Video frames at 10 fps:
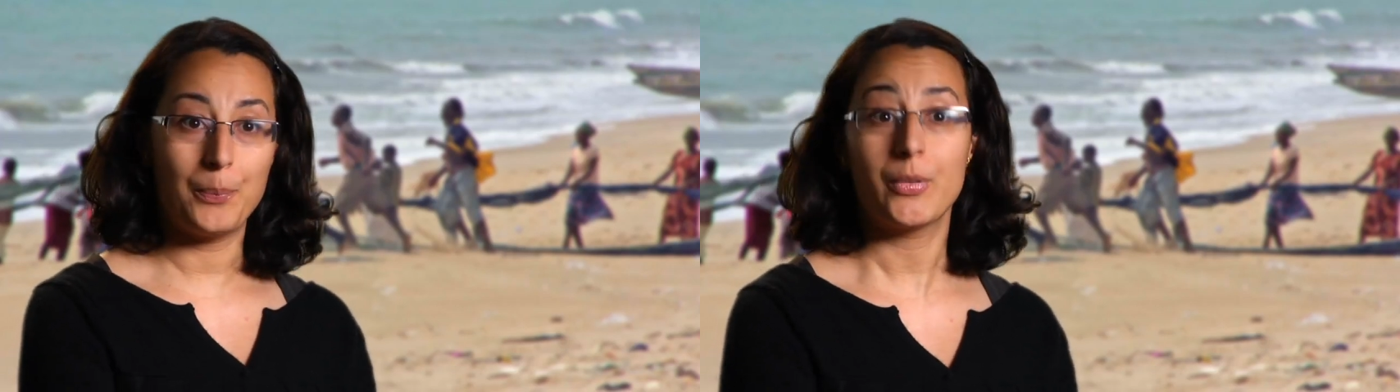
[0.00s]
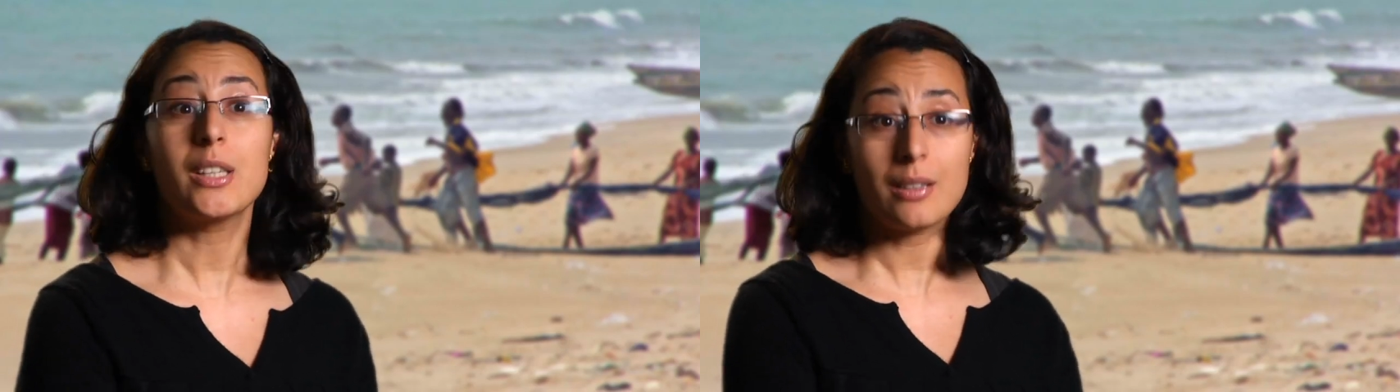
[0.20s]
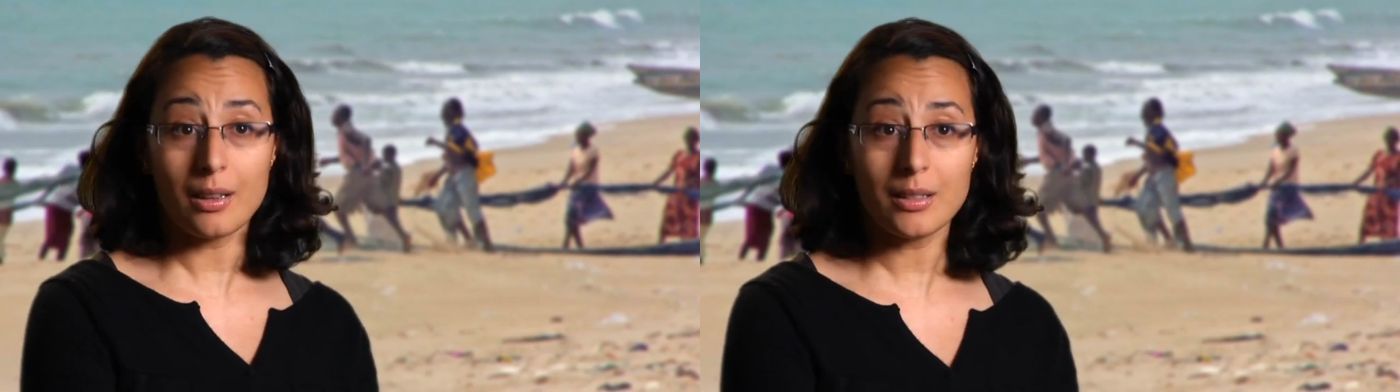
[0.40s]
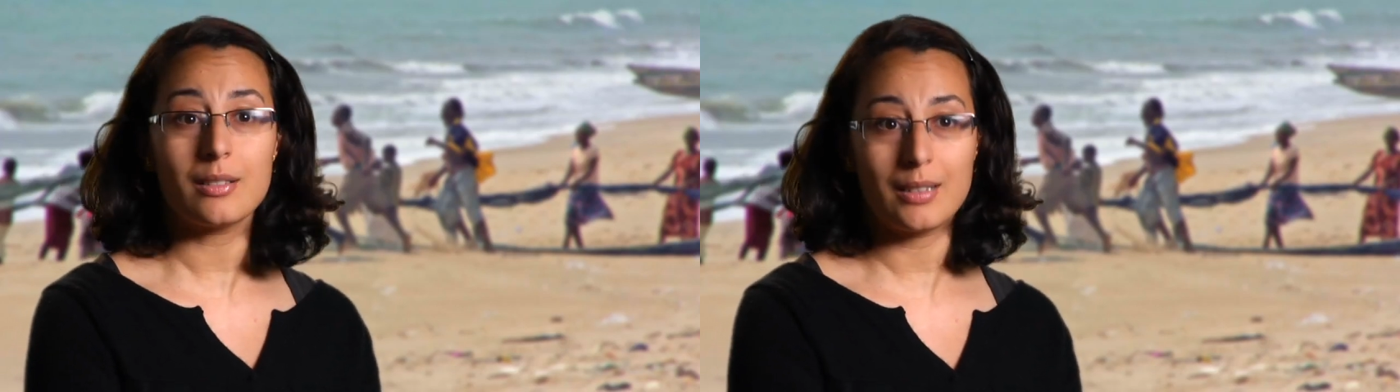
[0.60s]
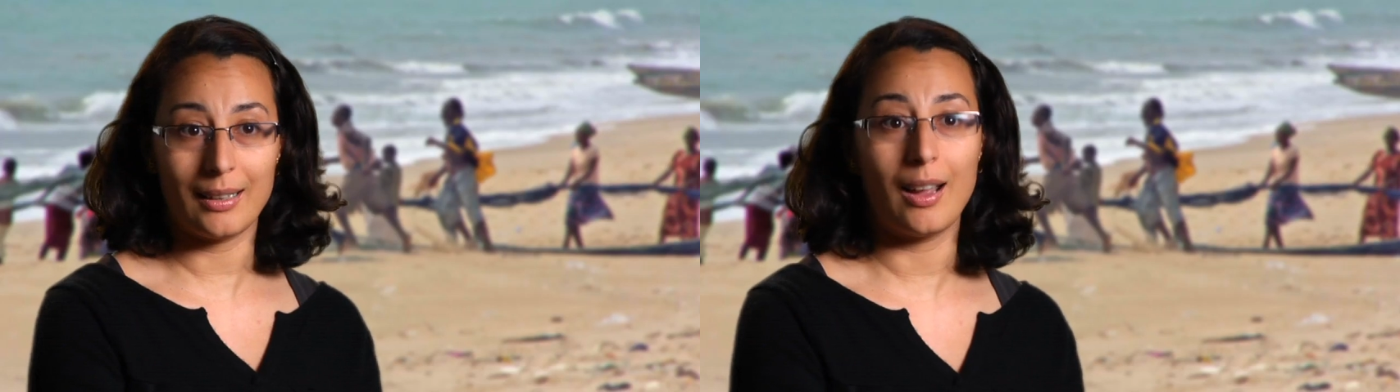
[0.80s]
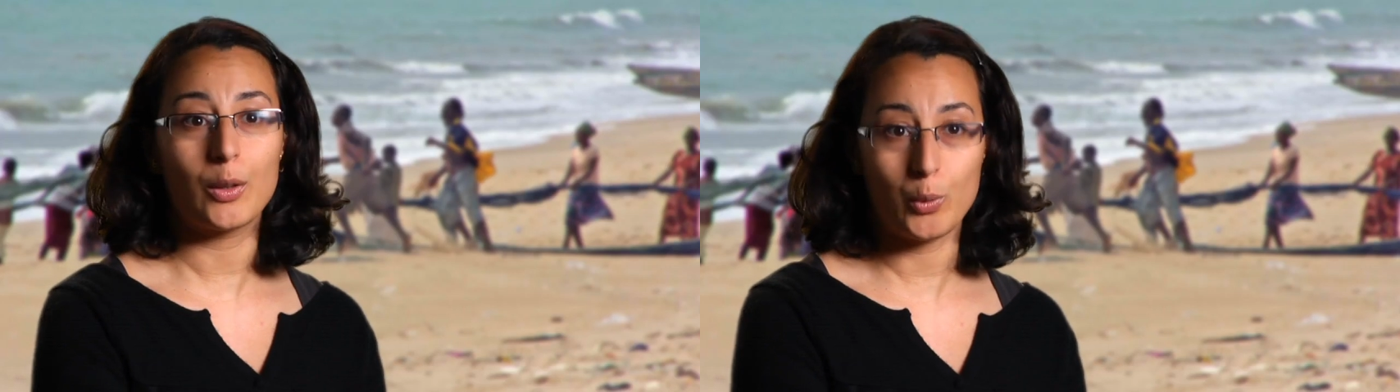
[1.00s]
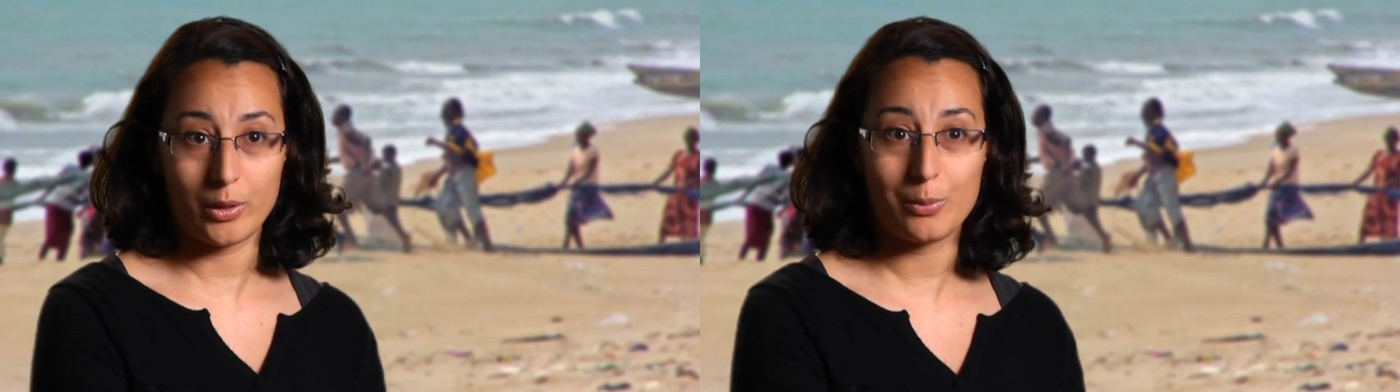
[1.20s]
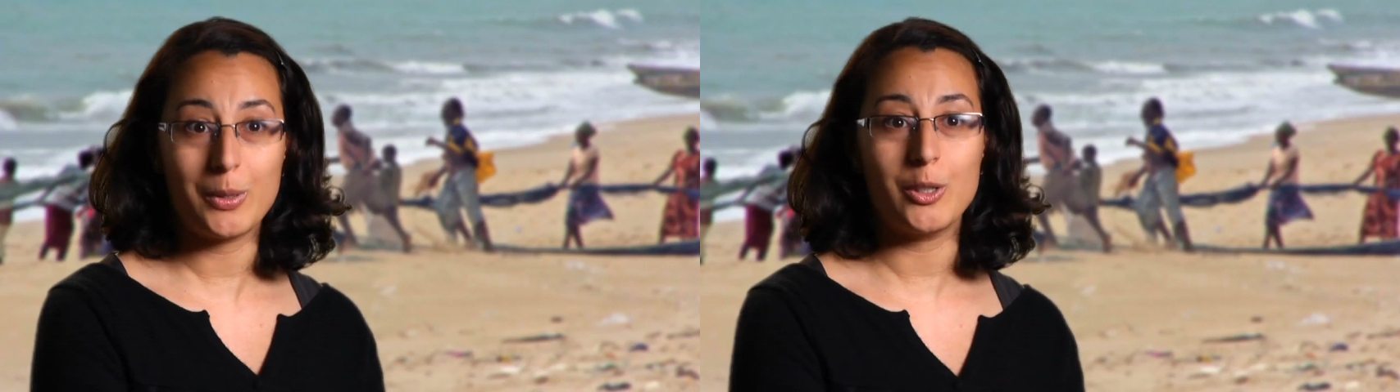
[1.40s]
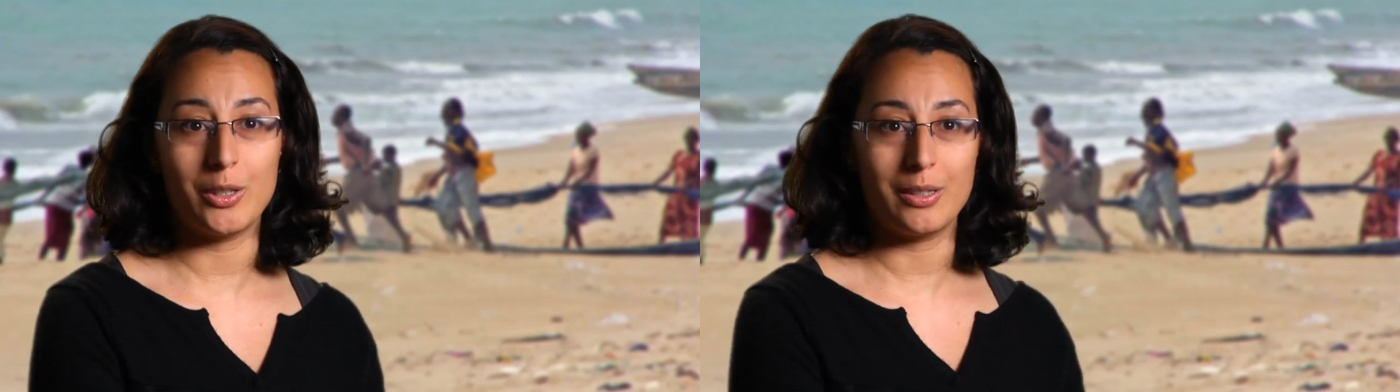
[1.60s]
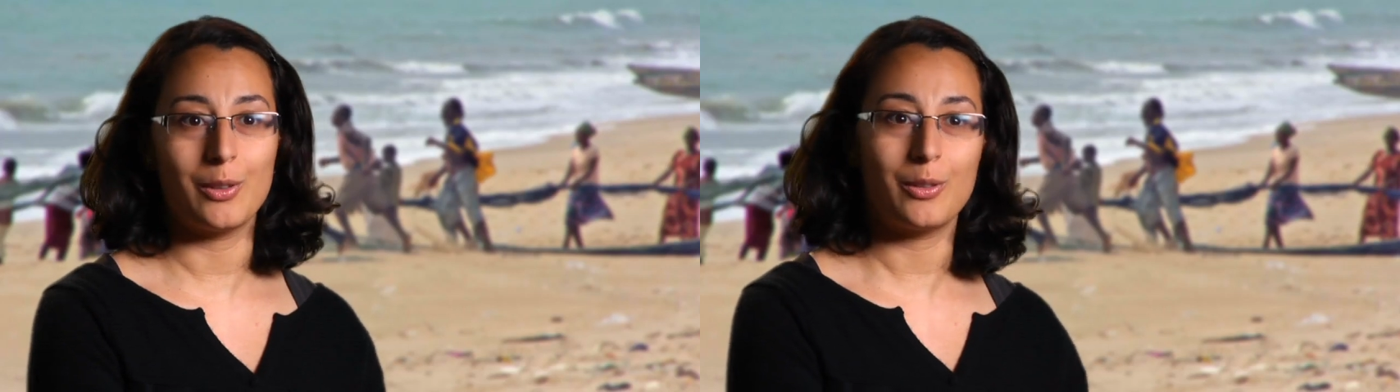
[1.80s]
It started a lot with
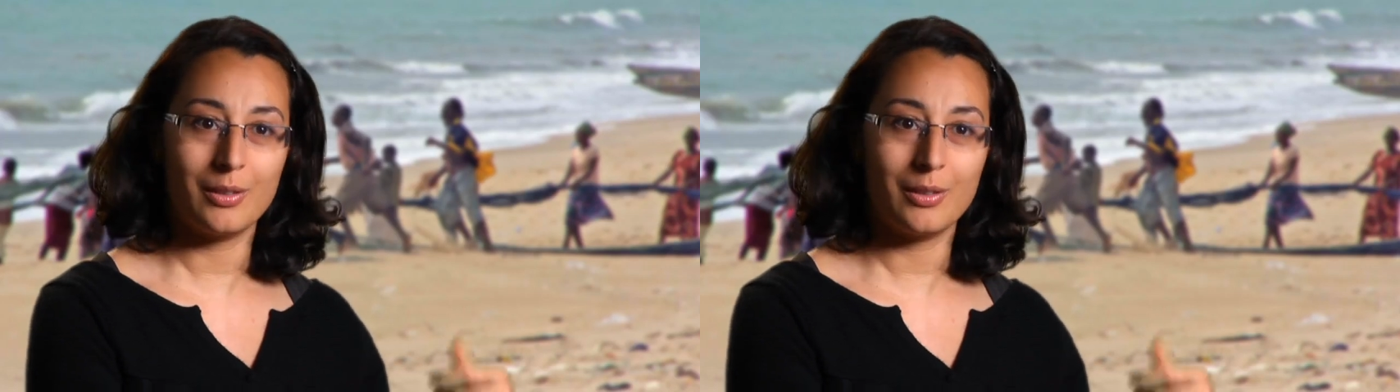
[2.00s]
species.